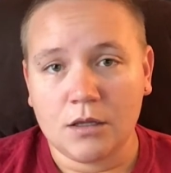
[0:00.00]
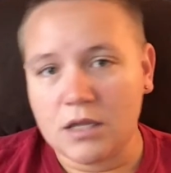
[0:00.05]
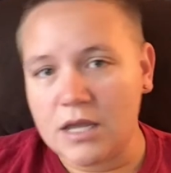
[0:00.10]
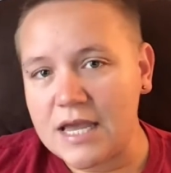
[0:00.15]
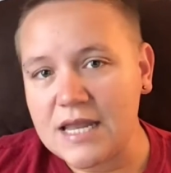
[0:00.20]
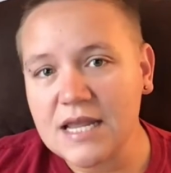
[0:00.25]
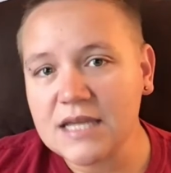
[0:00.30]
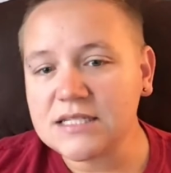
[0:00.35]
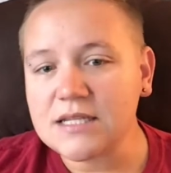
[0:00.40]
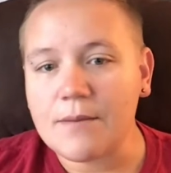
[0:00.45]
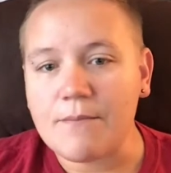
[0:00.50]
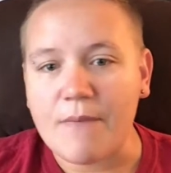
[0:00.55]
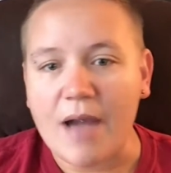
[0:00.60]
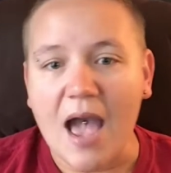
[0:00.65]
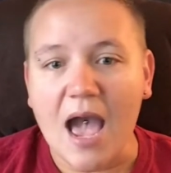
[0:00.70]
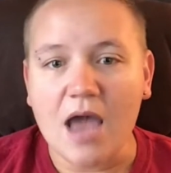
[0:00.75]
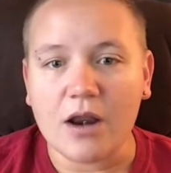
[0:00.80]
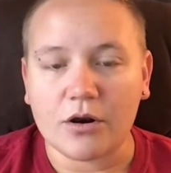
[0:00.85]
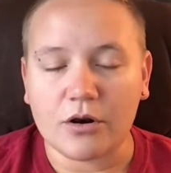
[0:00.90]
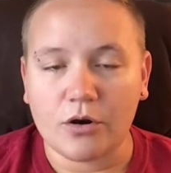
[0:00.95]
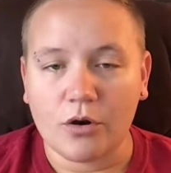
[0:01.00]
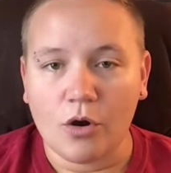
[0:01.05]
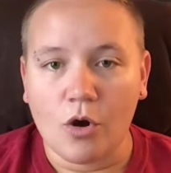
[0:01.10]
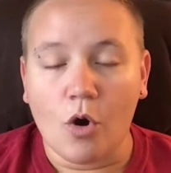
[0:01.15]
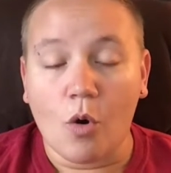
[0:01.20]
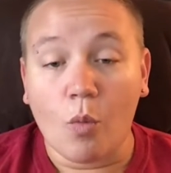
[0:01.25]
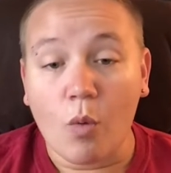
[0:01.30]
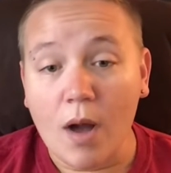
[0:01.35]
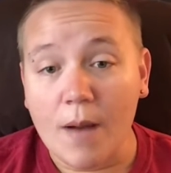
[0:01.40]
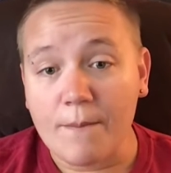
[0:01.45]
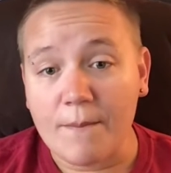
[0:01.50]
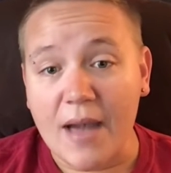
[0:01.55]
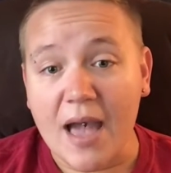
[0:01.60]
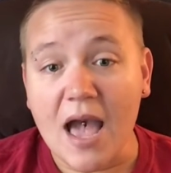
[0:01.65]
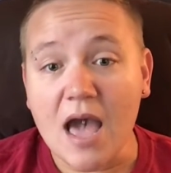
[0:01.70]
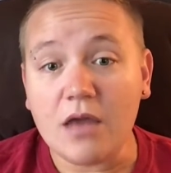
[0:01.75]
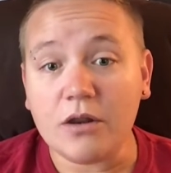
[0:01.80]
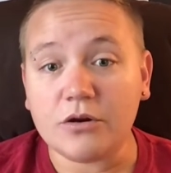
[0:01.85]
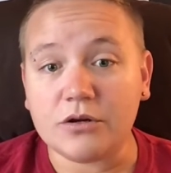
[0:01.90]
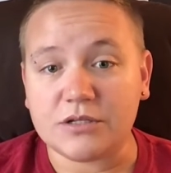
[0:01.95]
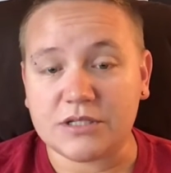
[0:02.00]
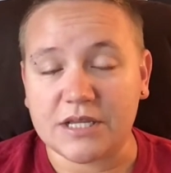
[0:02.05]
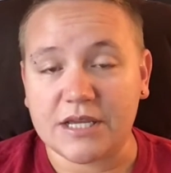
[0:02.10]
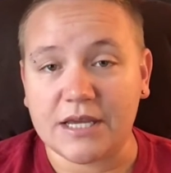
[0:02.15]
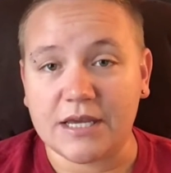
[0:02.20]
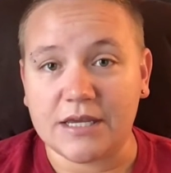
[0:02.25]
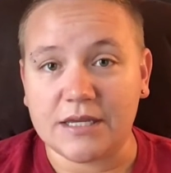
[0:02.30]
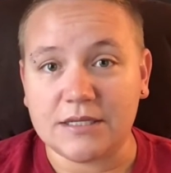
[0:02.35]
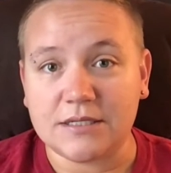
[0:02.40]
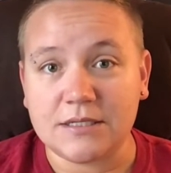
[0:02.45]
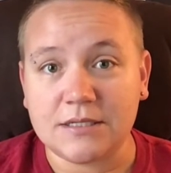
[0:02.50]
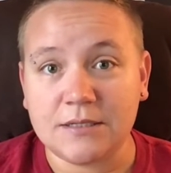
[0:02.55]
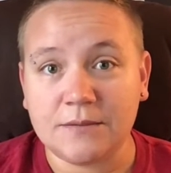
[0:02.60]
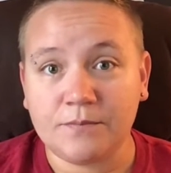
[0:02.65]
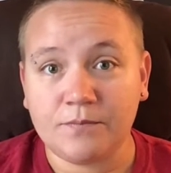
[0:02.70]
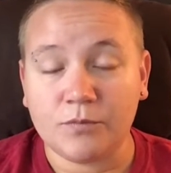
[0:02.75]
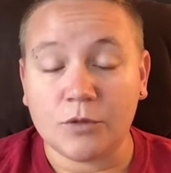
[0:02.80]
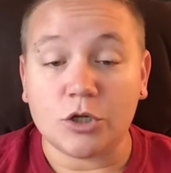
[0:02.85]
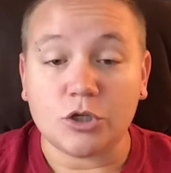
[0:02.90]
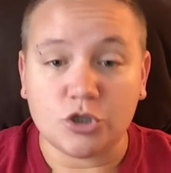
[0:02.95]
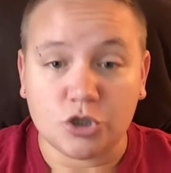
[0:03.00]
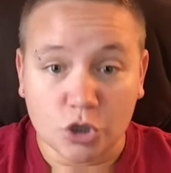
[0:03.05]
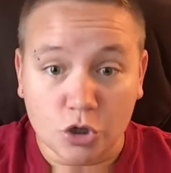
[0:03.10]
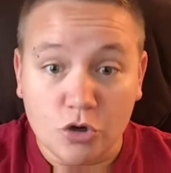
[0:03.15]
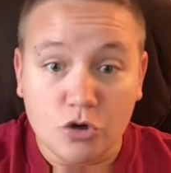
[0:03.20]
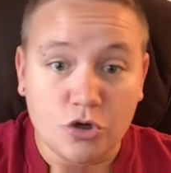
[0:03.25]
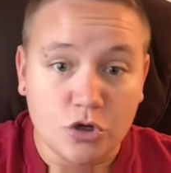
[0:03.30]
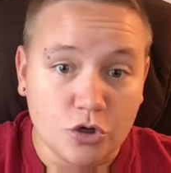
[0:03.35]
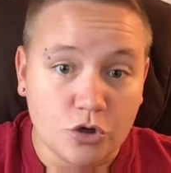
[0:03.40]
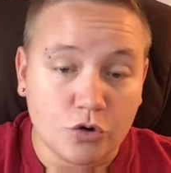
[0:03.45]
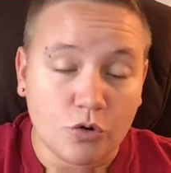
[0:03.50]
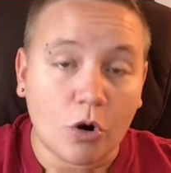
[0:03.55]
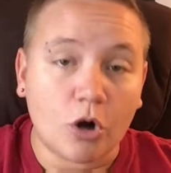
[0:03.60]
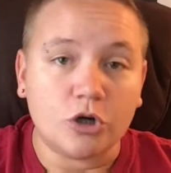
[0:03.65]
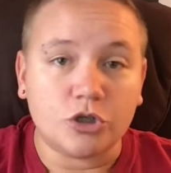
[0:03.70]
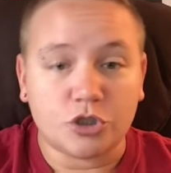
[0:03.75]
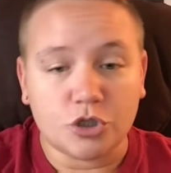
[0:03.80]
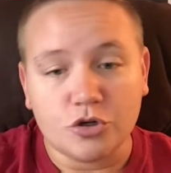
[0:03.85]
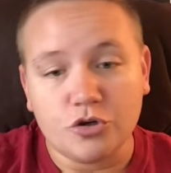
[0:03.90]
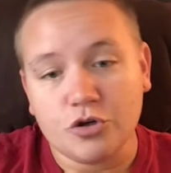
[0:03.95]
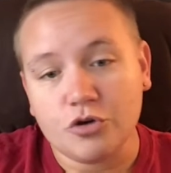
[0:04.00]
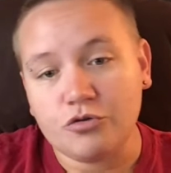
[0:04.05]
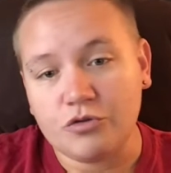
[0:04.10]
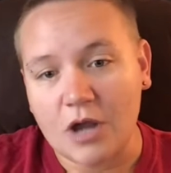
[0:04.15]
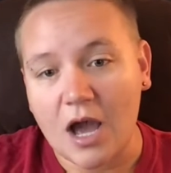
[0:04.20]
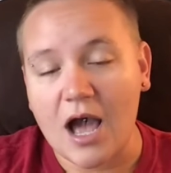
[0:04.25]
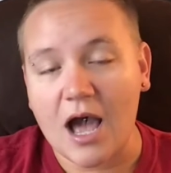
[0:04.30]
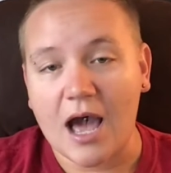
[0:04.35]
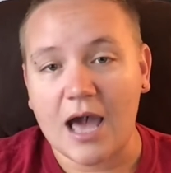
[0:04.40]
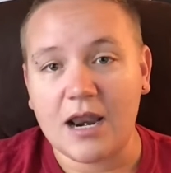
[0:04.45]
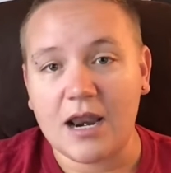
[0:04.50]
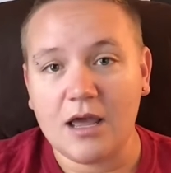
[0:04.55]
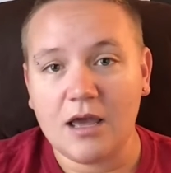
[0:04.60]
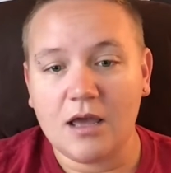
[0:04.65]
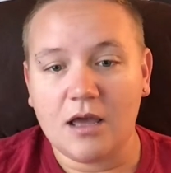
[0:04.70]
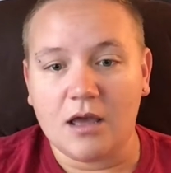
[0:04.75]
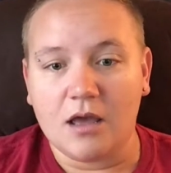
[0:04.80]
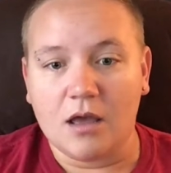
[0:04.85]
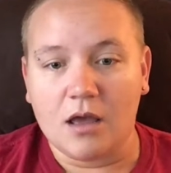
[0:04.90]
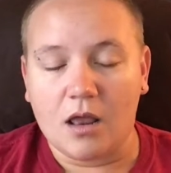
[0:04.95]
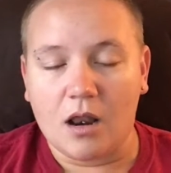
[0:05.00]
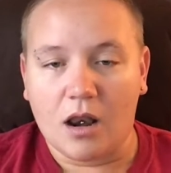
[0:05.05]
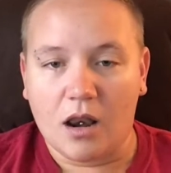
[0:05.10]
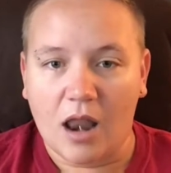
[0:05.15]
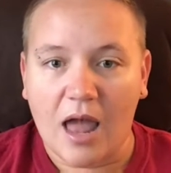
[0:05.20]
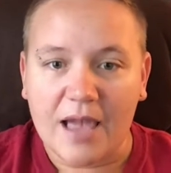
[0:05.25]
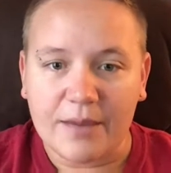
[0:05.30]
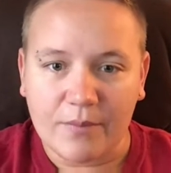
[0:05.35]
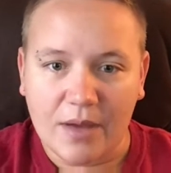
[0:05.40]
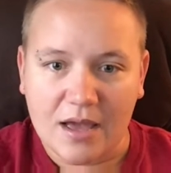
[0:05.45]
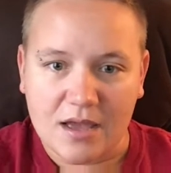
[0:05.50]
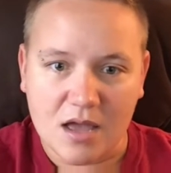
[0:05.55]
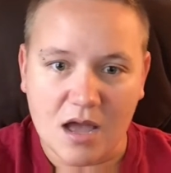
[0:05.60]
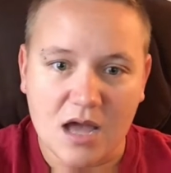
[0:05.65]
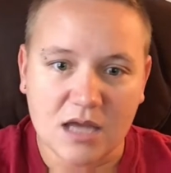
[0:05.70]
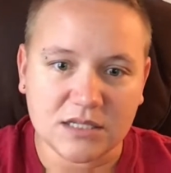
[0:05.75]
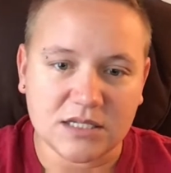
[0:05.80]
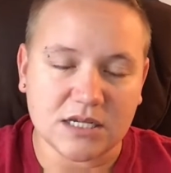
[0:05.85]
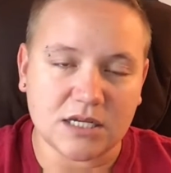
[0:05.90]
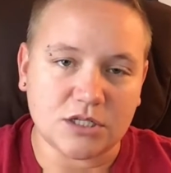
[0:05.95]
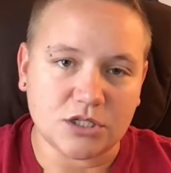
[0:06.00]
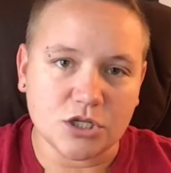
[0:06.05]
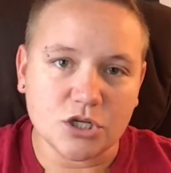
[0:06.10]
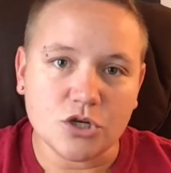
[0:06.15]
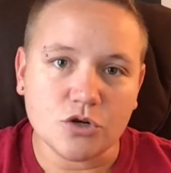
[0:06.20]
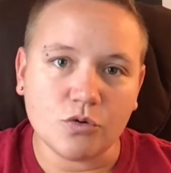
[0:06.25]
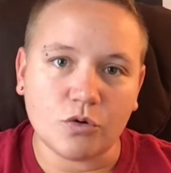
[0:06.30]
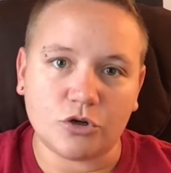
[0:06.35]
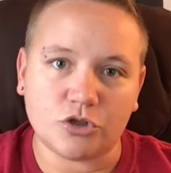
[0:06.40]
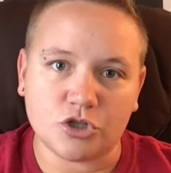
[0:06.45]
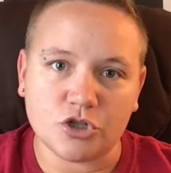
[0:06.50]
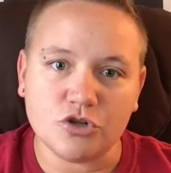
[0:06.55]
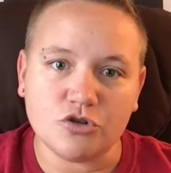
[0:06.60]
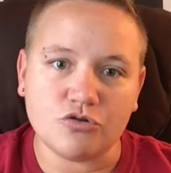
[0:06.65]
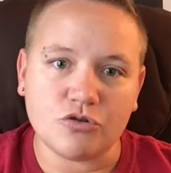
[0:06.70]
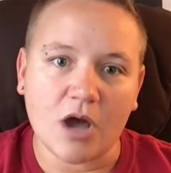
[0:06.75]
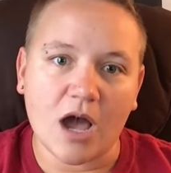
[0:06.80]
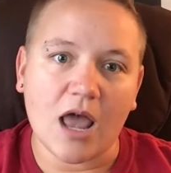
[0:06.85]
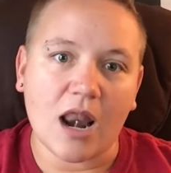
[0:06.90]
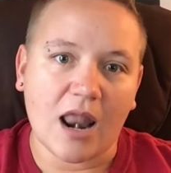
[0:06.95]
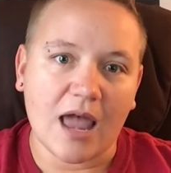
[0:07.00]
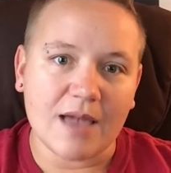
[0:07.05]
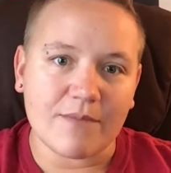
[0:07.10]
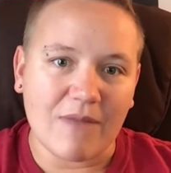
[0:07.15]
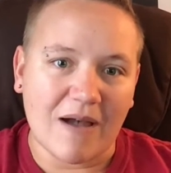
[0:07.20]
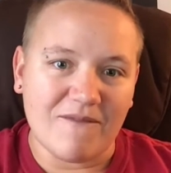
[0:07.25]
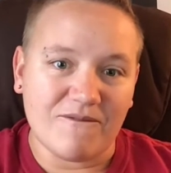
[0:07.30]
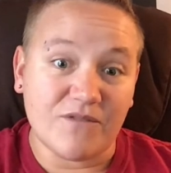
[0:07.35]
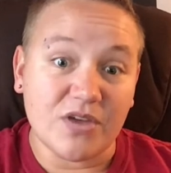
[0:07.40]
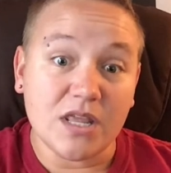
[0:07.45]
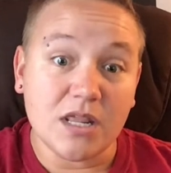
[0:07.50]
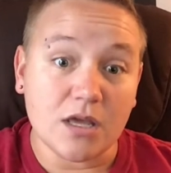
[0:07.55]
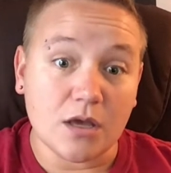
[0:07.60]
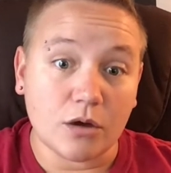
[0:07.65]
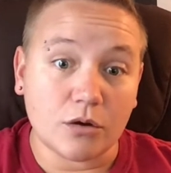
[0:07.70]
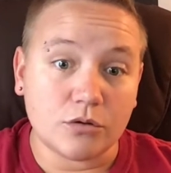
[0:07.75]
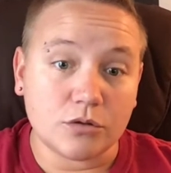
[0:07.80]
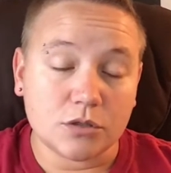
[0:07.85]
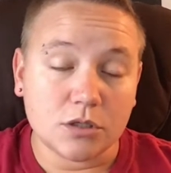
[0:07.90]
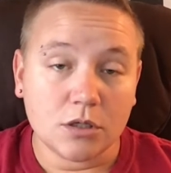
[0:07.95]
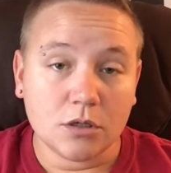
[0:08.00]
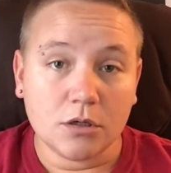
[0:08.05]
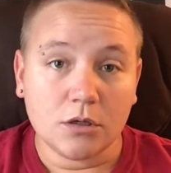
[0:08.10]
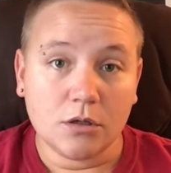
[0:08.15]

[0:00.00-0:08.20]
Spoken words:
It doesn't matter. What matters is, do you or do you not like my content? Do you or do you not like my videos?